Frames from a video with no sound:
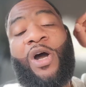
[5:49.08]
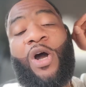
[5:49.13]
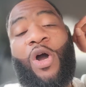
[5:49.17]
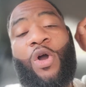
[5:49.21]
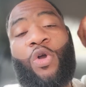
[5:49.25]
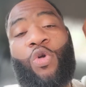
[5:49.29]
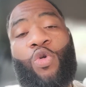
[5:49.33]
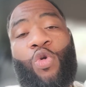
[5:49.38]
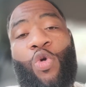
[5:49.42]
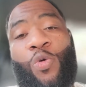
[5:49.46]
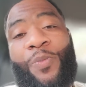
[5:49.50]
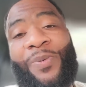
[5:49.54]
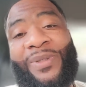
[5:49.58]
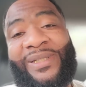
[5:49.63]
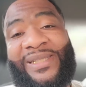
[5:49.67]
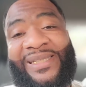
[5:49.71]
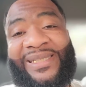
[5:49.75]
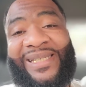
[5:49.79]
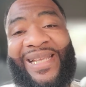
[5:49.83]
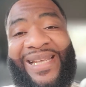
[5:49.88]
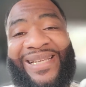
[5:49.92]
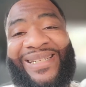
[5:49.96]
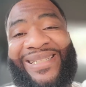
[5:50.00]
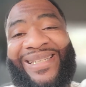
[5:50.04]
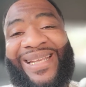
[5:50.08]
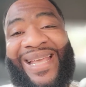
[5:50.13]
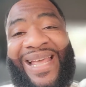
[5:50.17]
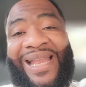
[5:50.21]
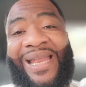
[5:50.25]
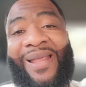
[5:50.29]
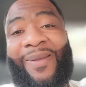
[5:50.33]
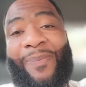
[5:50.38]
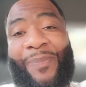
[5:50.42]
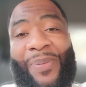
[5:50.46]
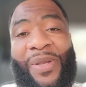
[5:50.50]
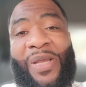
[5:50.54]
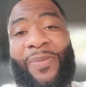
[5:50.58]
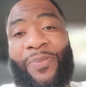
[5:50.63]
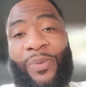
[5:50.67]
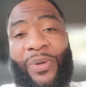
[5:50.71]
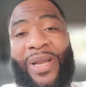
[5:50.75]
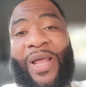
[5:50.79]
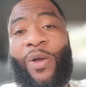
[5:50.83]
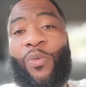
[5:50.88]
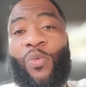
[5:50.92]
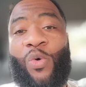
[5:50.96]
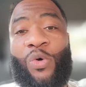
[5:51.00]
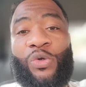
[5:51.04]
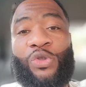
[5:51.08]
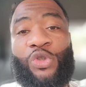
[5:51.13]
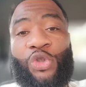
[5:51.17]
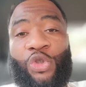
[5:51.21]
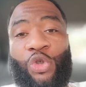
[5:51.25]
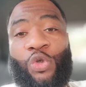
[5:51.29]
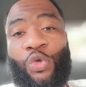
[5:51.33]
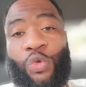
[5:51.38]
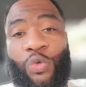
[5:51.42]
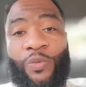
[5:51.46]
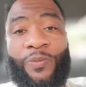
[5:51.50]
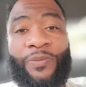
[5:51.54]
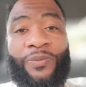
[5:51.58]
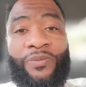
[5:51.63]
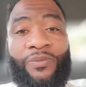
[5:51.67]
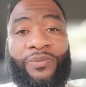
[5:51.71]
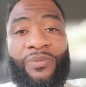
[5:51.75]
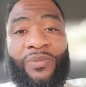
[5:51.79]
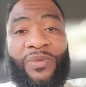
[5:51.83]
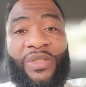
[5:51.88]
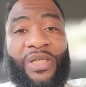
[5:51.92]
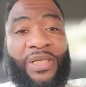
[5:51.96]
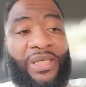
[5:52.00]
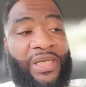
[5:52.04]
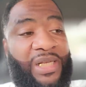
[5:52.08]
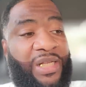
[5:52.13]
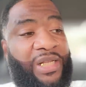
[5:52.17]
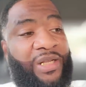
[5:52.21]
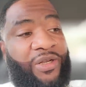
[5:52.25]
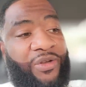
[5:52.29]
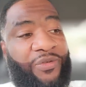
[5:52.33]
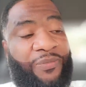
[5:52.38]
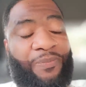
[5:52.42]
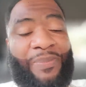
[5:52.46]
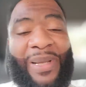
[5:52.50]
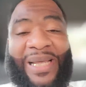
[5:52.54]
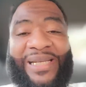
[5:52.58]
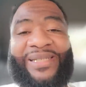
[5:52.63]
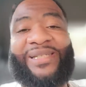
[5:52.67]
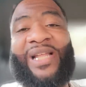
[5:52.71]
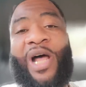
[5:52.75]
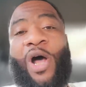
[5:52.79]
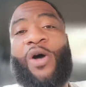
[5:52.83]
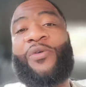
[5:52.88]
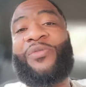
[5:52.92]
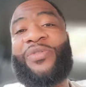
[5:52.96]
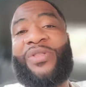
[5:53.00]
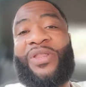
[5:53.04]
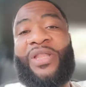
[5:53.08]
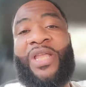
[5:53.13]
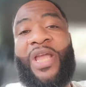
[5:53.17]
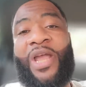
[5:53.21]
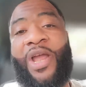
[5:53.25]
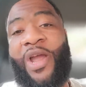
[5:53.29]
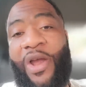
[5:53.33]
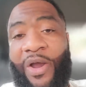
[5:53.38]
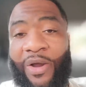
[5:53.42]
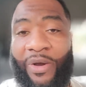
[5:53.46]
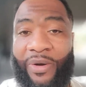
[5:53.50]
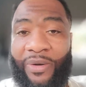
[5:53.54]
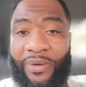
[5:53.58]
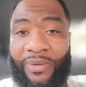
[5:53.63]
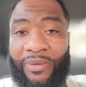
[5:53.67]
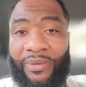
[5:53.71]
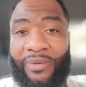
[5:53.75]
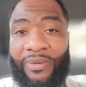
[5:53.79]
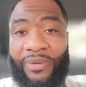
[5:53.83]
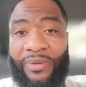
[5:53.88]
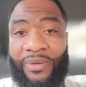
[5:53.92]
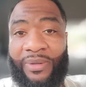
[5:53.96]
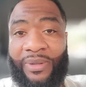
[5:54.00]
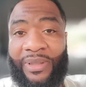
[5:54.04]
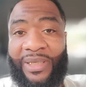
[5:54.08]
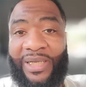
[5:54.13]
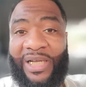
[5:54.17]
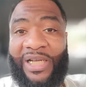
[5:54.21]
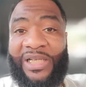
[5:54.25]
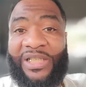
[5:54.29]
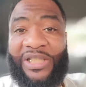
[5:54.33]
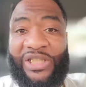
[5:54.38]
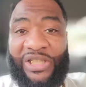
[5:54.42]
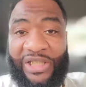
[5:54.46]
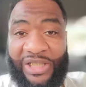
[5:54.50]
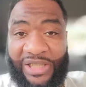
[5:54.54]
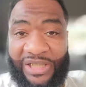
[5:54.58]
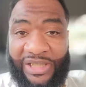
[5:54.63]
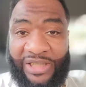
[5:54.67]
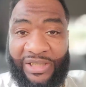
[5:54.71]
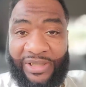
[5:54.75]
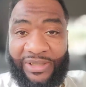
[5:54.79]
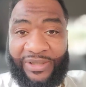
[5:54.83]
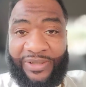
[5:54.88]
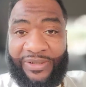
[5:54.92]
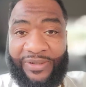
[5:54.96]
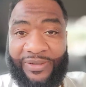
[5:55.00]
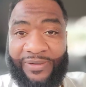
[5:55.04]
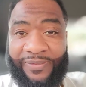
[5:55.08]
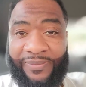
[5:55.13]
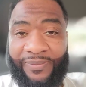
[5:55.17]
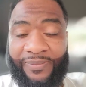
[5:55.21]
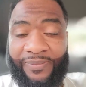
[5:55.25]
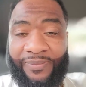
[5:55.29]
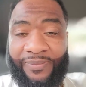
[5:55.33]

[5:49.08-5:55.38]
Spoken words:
A group of satanic people that want you to live based off their agendas.